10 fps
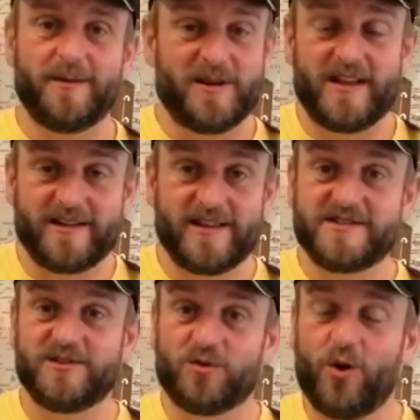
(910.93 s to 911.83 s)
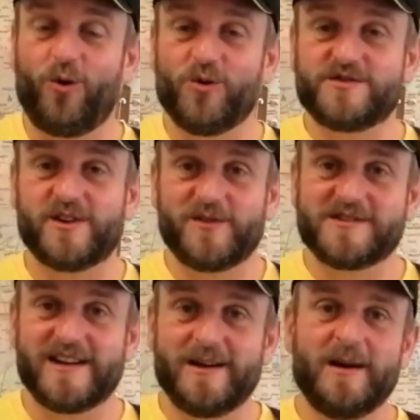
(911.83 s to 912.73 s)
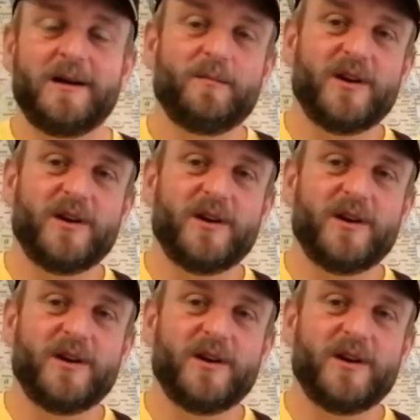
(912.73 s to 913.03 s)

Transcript: I mean they're still chords obviously,